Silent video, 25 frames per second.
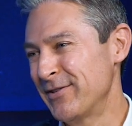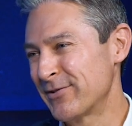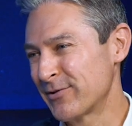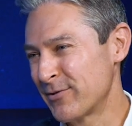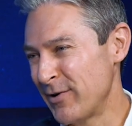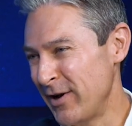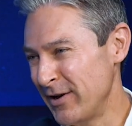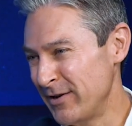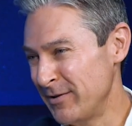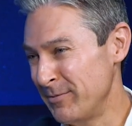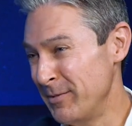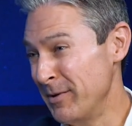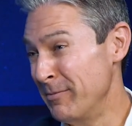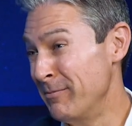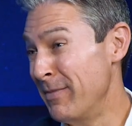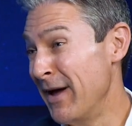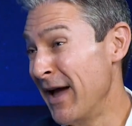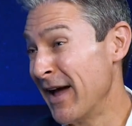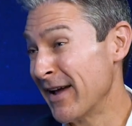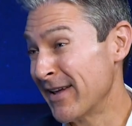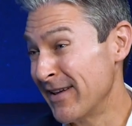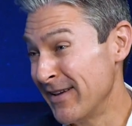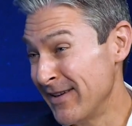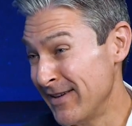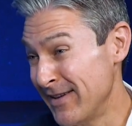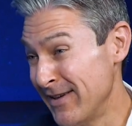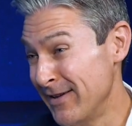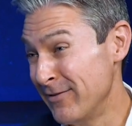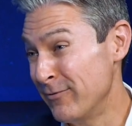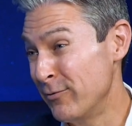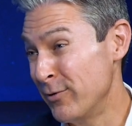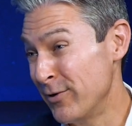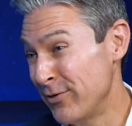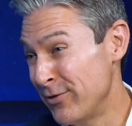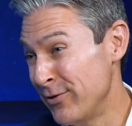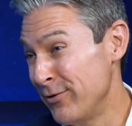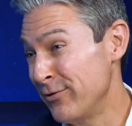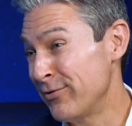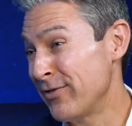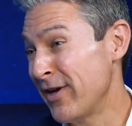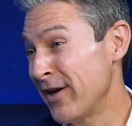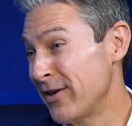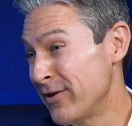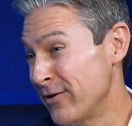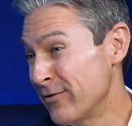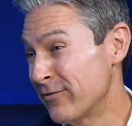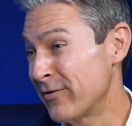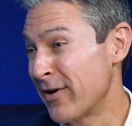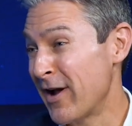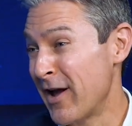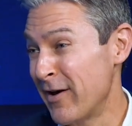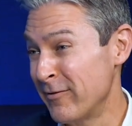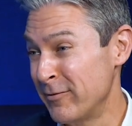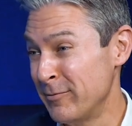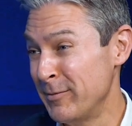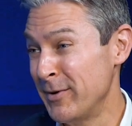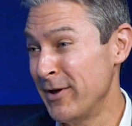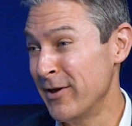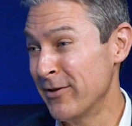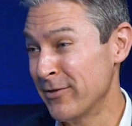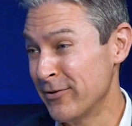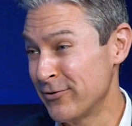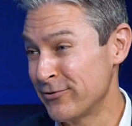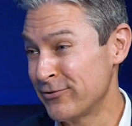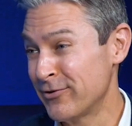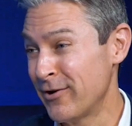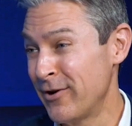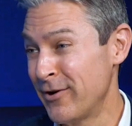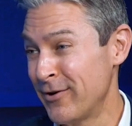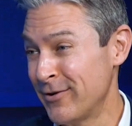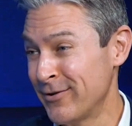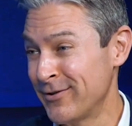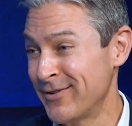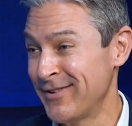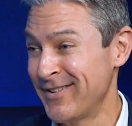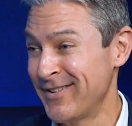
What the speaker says: It's great to be back in Kyiv with you. Thank you for having me on the show.